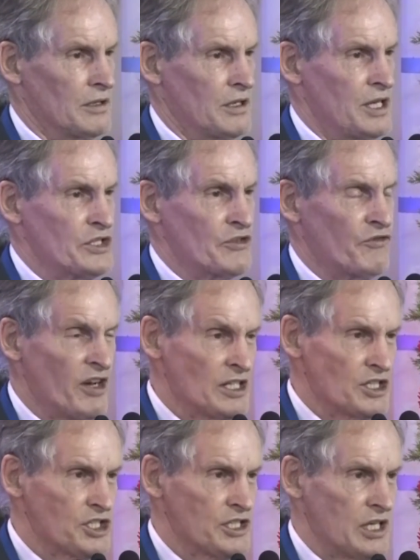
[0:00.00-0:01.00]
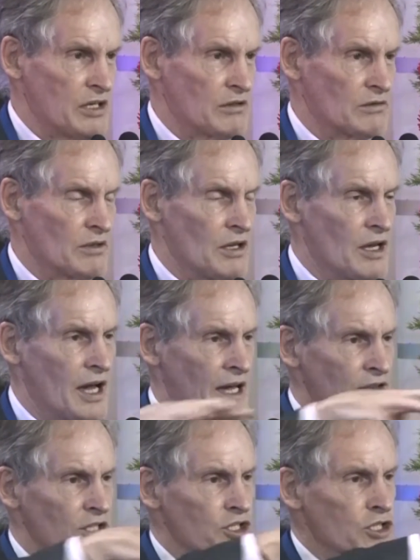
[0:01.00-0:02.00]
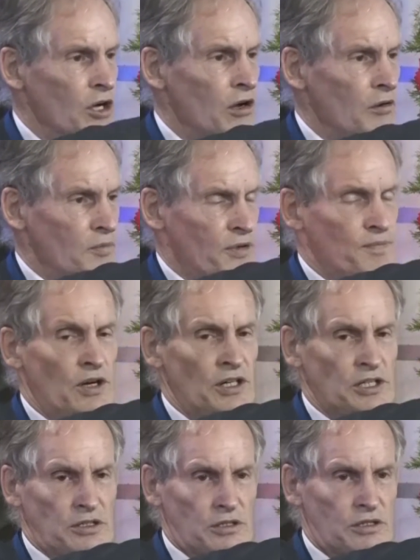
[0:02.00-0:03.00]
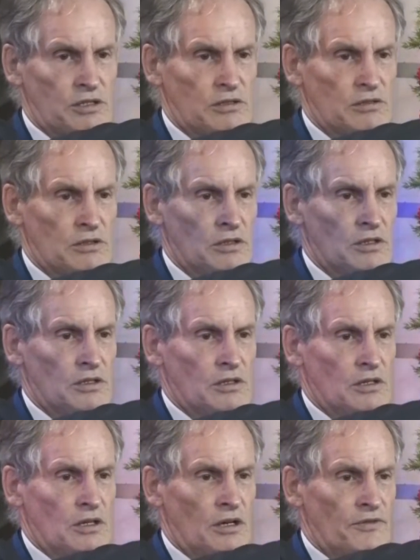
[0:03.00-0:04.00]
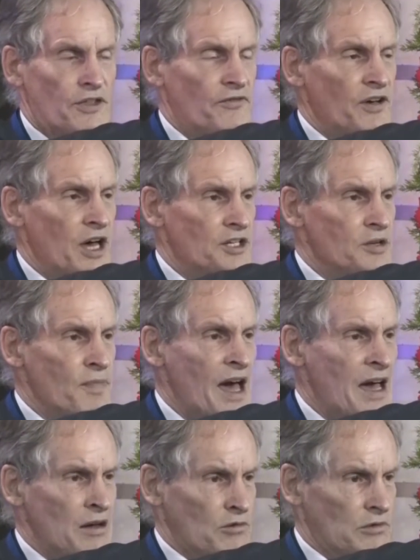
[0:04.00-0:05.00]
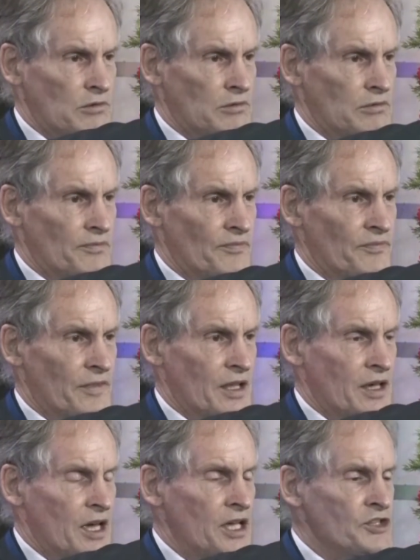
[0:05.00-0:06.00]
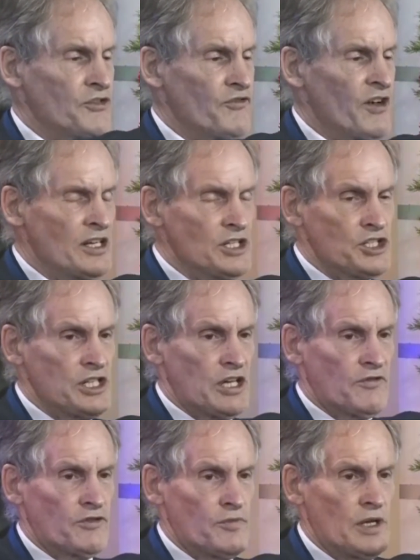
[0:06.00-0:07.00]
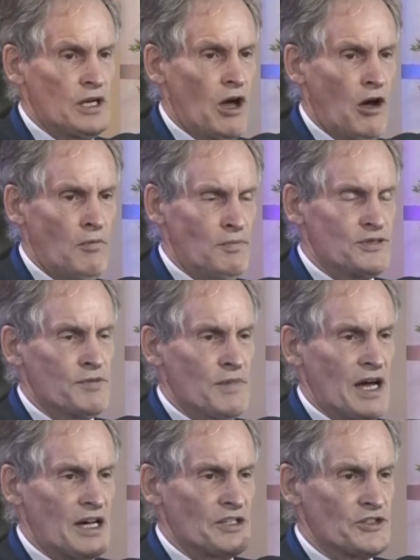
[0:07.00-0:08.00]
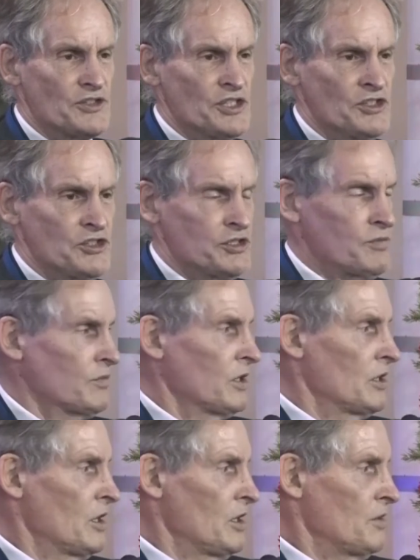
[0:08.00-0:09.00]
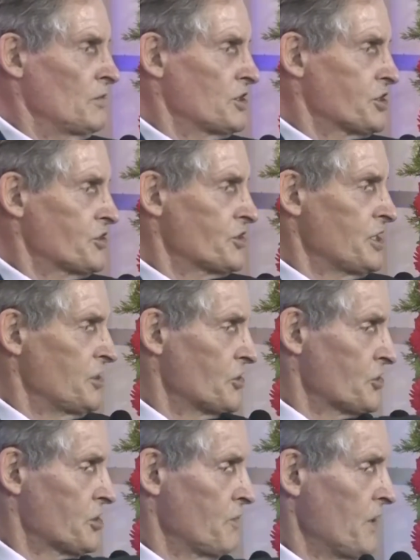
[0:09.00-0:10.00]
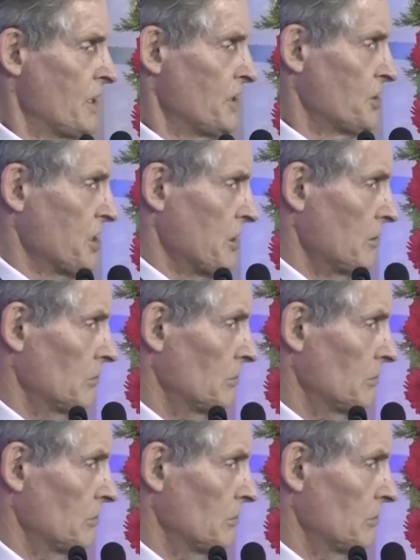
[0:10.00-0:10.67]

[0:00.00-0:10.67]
is functioning at the top point of the Vada Pau. It's functioning from an optimized system, which is an instability.